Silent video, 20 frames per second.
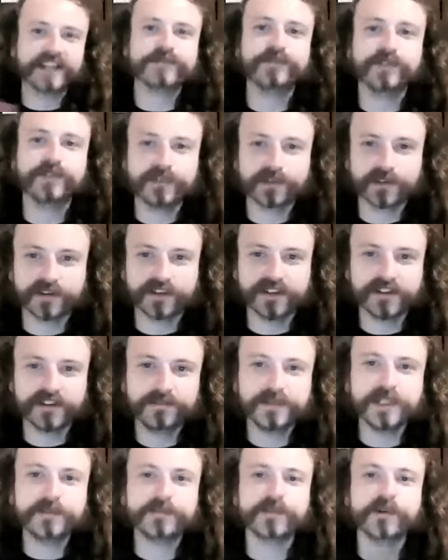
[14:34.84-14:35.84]
majority
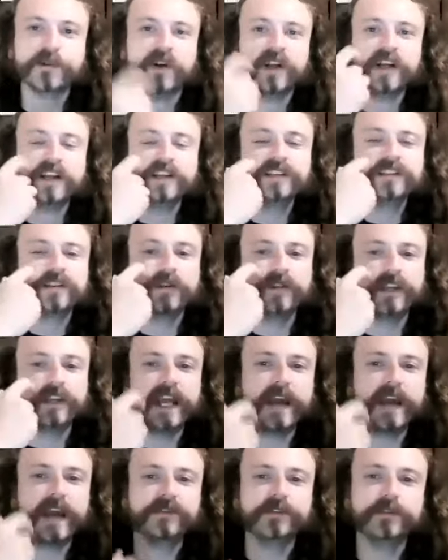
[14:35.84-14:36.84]
of people. So they
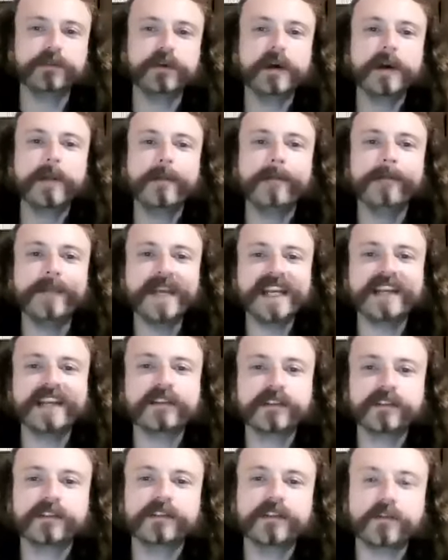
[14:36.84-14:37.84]
have to
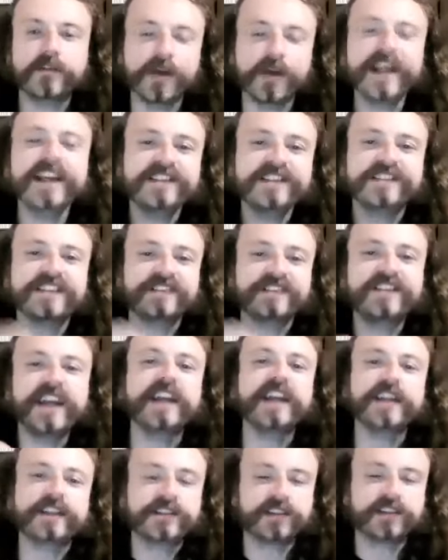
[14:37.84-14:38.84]
make raise the
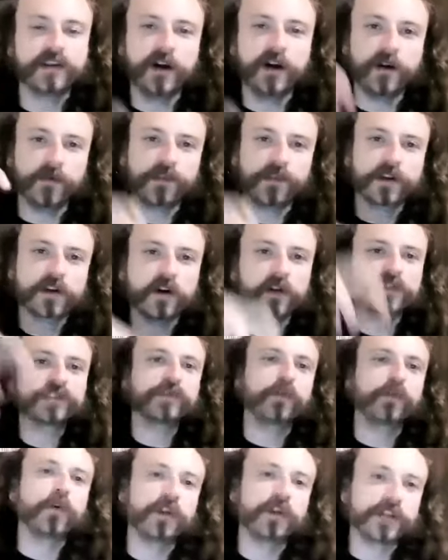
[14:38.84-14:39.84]
stakes of the
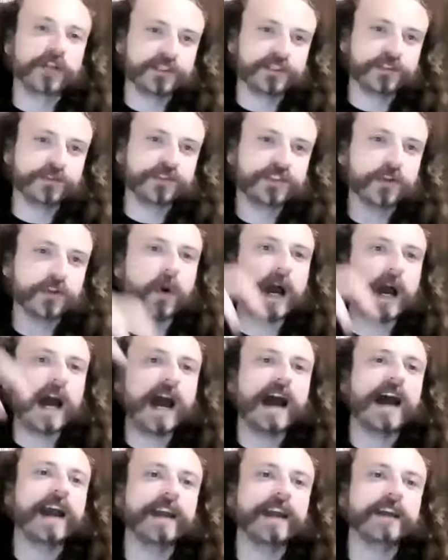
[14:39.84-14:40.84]
culture war issue so
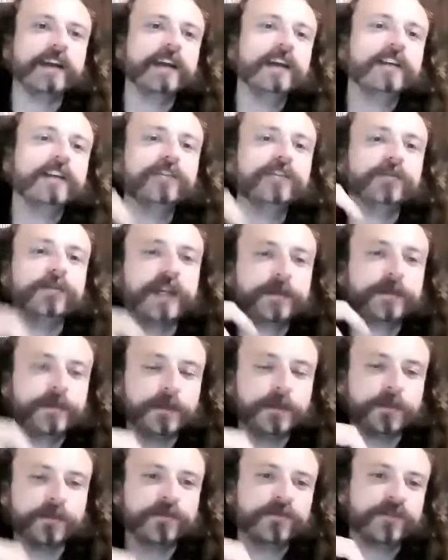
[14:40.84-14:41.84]
high to make
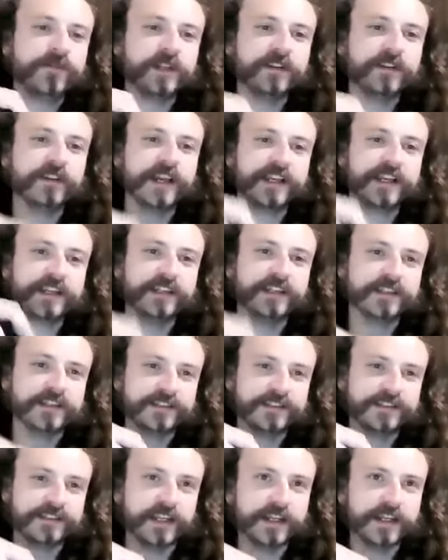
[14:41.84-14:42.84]
people feel like it
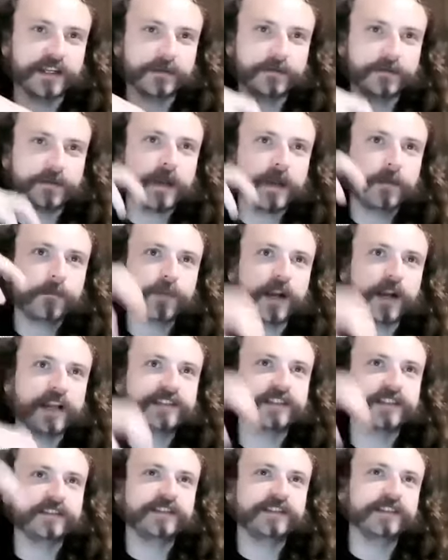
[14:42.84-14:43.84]
is a
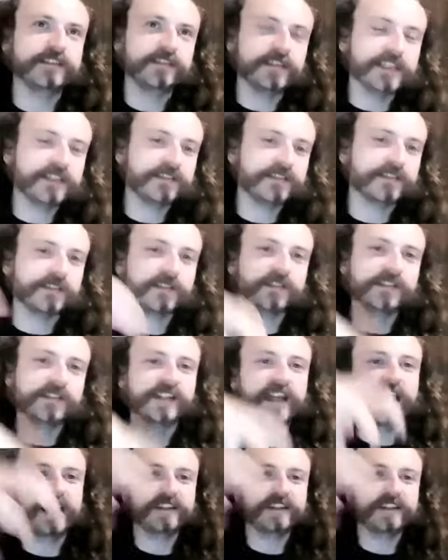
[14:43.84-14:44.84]
present and lethal
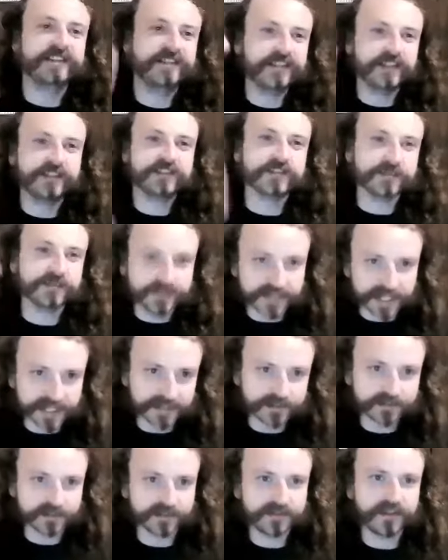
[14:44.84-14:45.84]
and existential
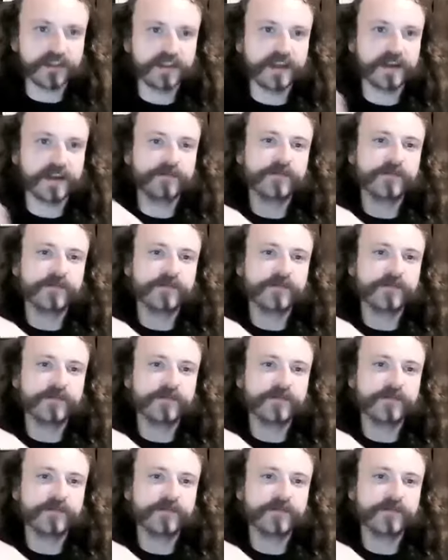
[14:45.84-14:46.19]
danger to them.